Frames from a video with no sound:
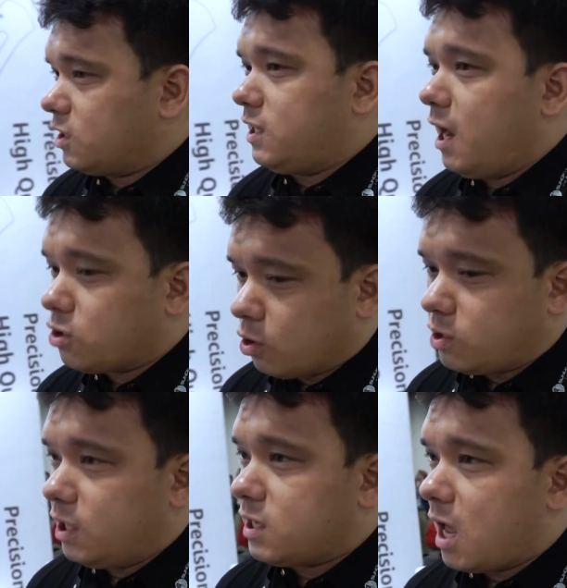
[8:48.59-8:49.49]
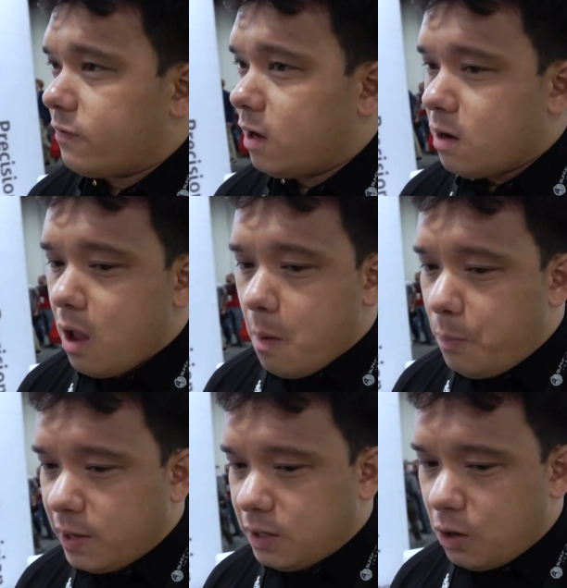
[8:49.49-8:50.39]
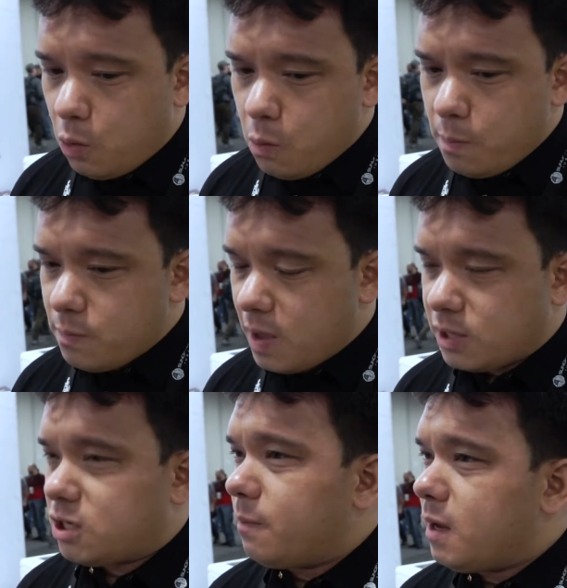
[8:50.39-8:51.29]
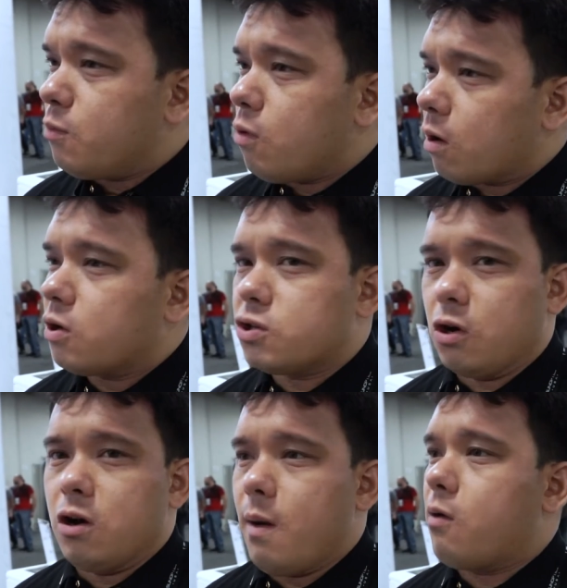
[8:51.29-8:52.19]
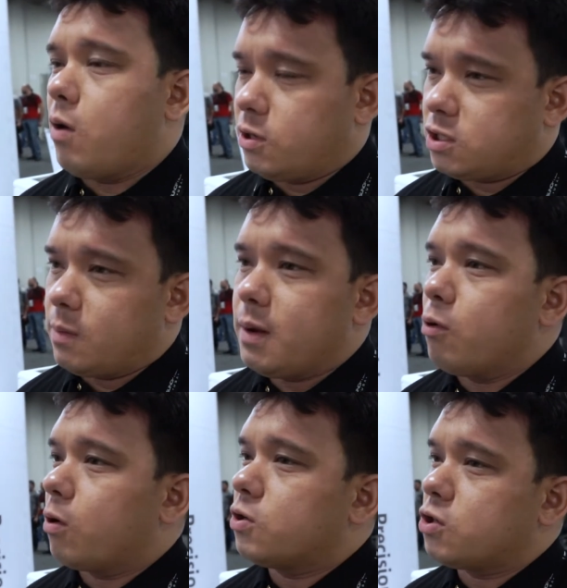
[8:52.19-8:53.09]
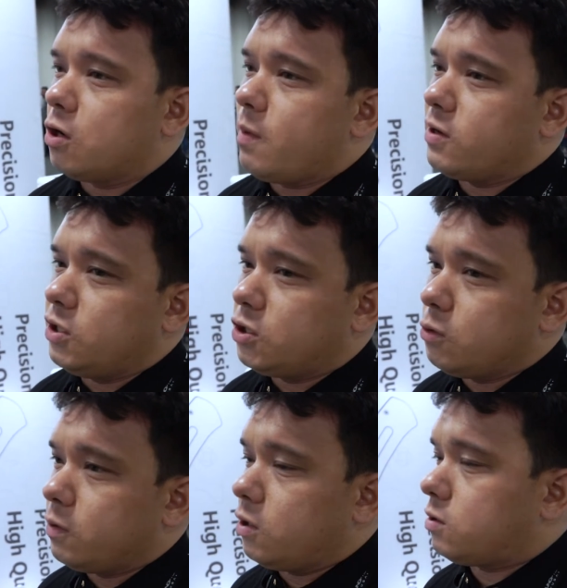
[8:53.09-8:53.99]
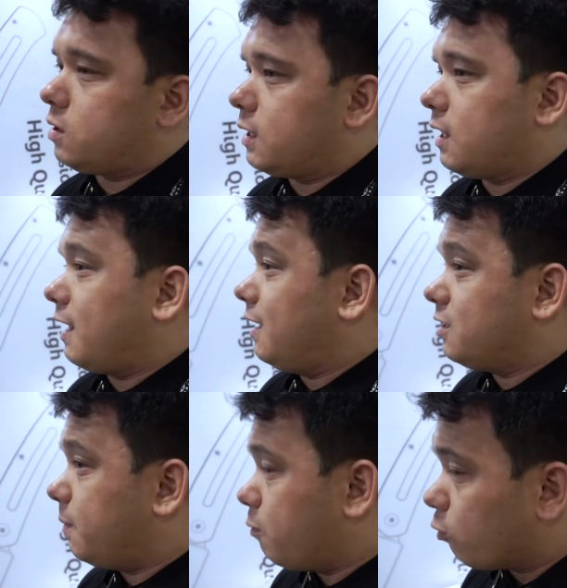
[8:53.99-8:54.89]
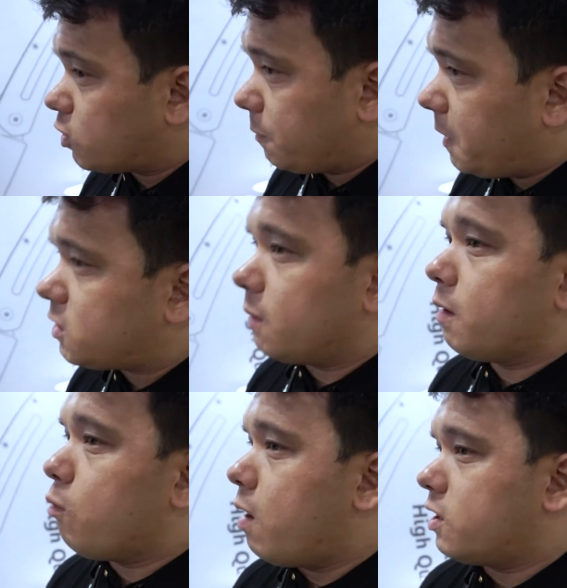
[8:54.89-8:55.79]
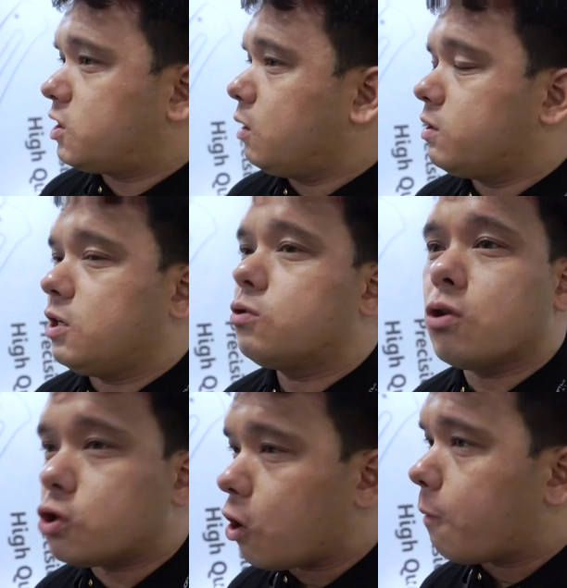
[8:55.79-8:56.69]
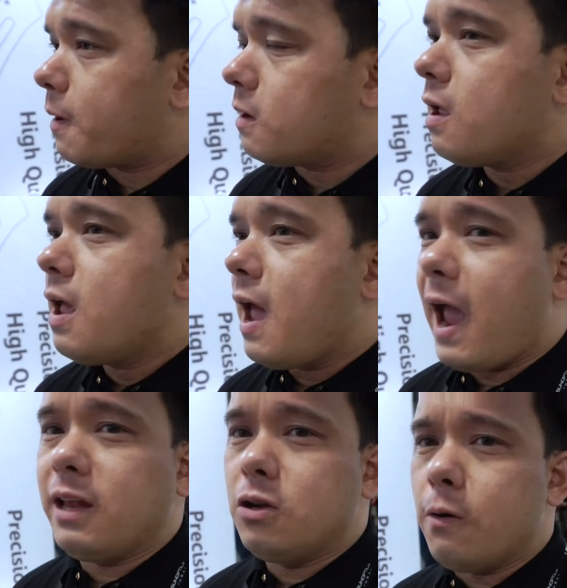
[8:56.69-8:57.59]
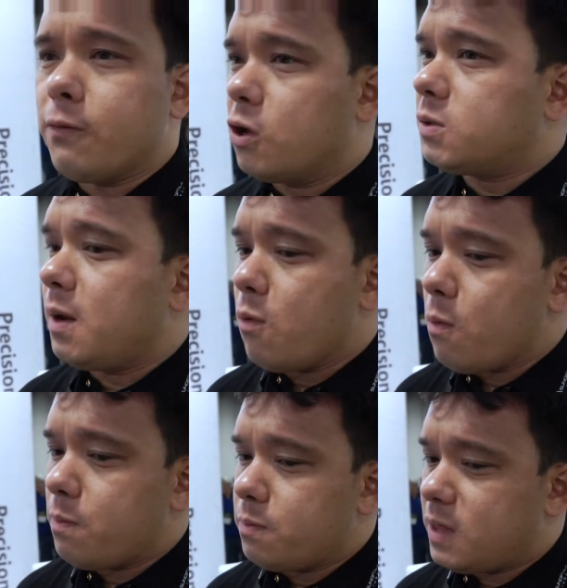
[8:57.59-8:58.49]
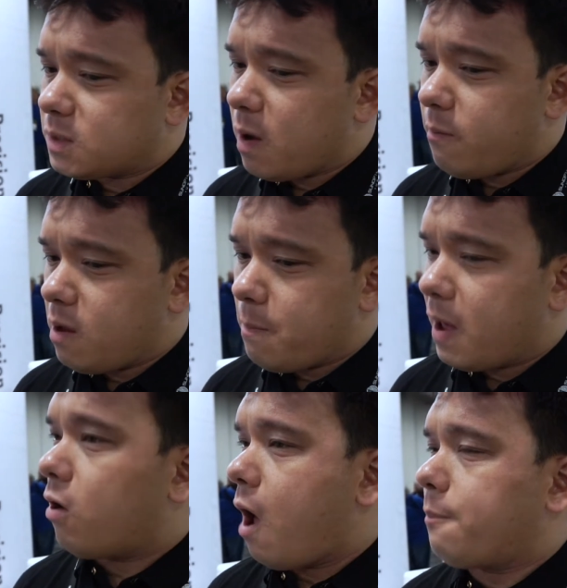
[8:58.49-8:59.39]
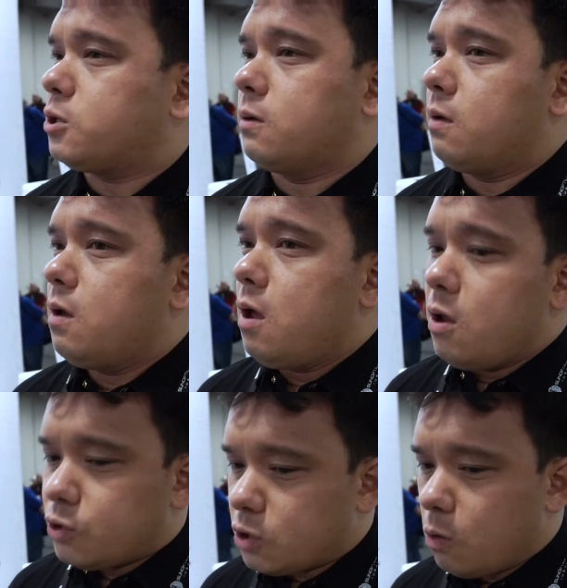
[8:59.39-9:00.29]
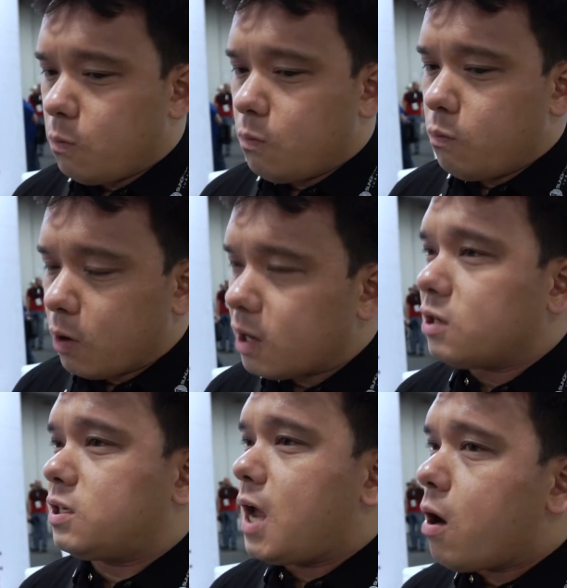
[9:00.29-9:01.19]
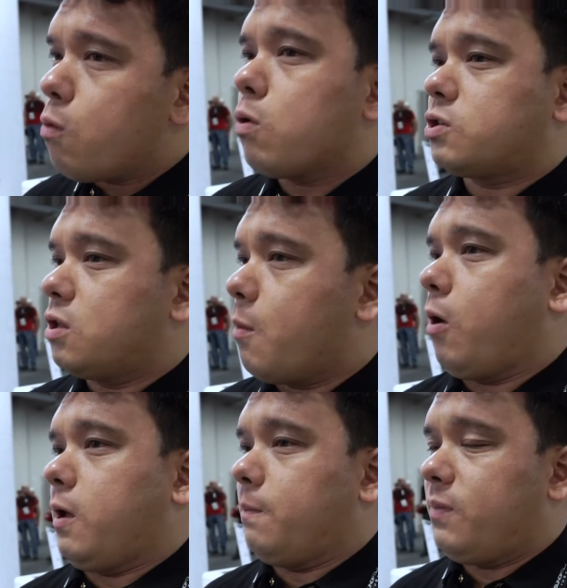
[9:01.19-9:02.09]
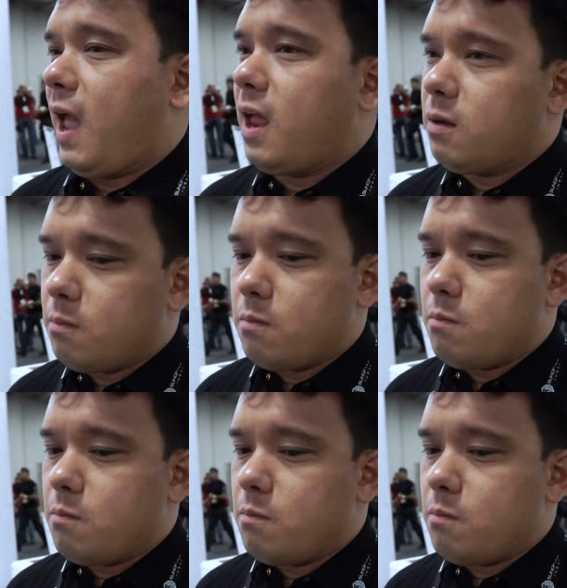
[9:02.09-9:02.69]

60 HRCs out of it. But, you know, some people are concerned about rust. Some people are concerned about D2 that is a bit more chippy. Some people want a steel that's easier to sharpen. And, you know, for those people, this might be a better option. So we're going to see how it works in the market. And